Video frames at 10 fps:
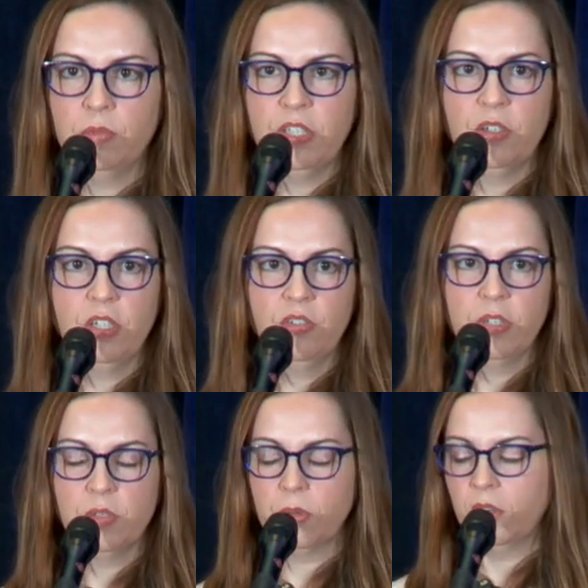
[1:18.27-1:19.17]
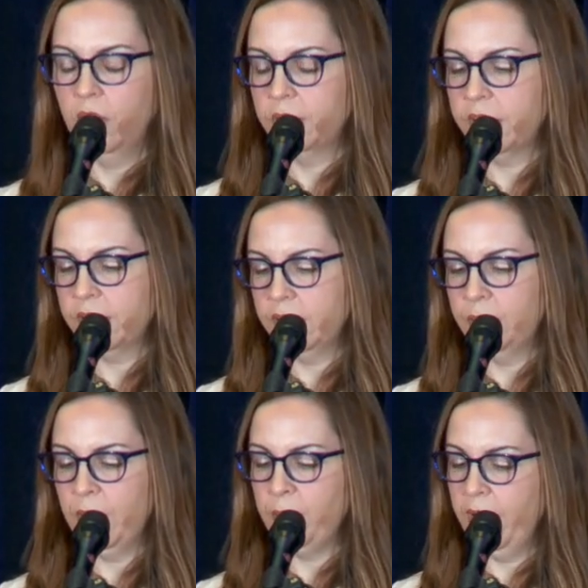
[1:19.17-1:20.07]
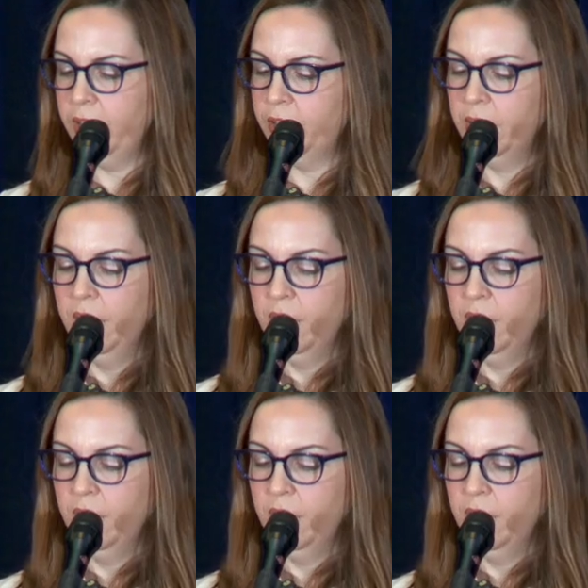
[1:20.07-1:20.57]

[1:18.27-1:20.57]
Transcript: research interests were already in my bio,